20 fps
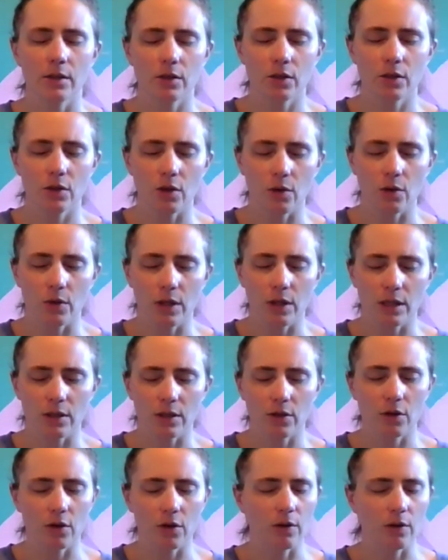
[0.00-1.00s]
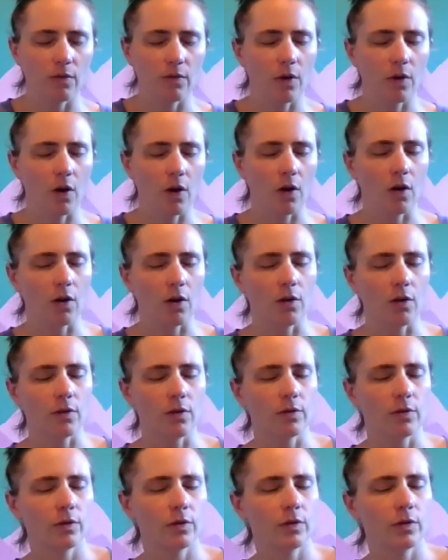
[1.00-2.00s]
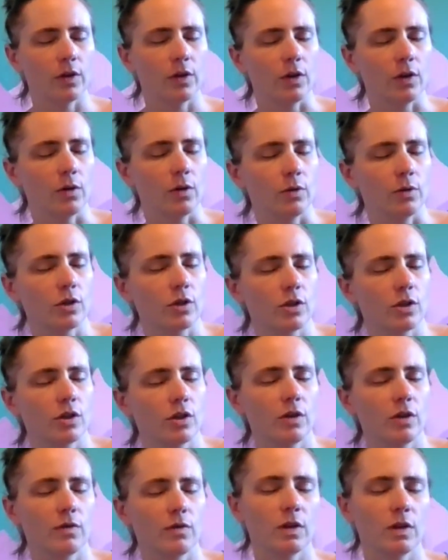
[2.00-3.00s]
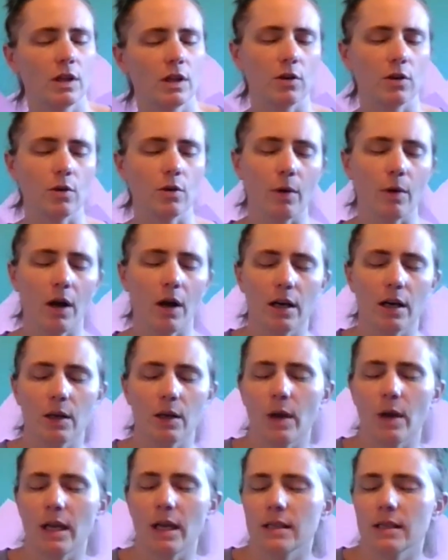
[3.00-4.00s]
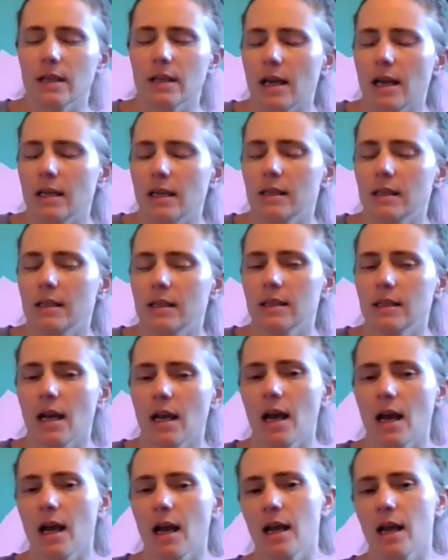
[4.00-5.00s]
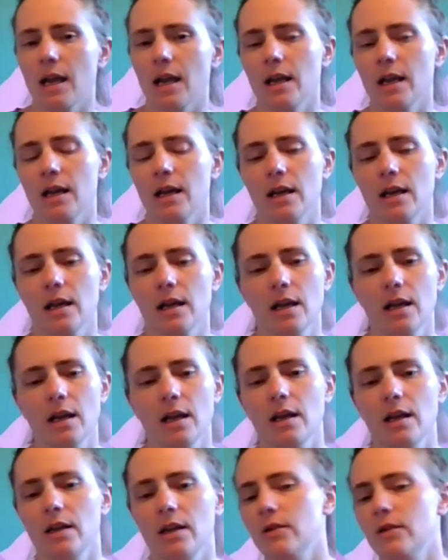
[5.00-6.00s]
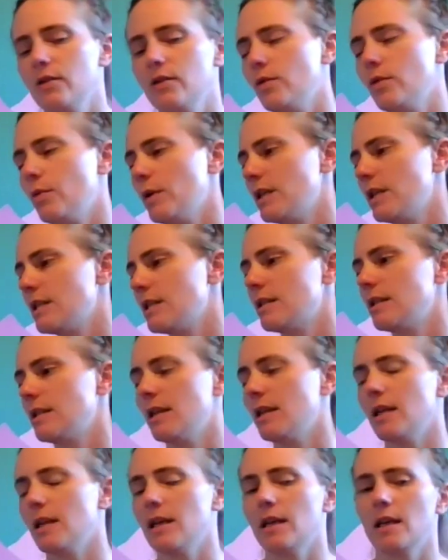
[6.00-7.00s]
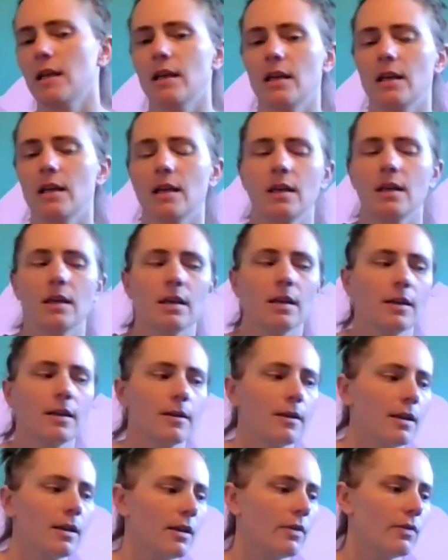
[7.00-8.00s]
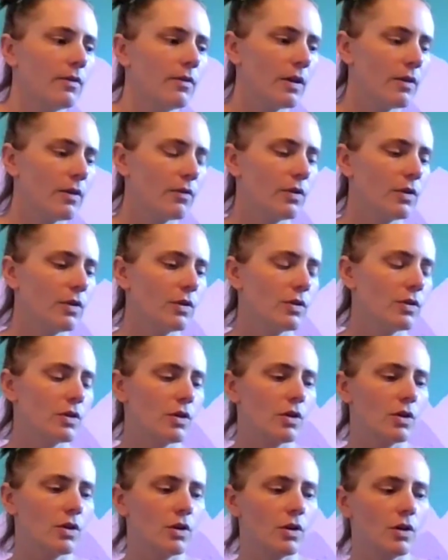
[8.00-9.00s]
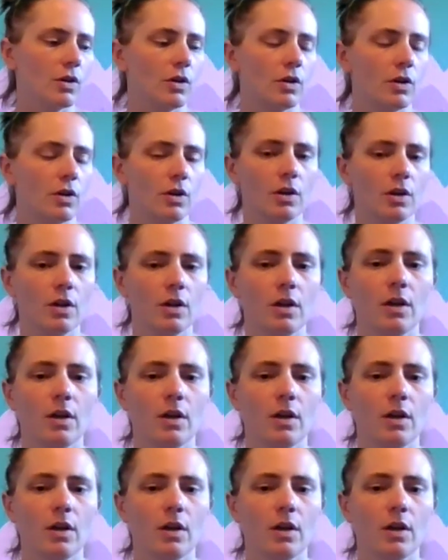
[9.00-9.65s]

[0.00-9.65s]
So this could involve, just shifting your body weight side to side, twisting, if that feels good.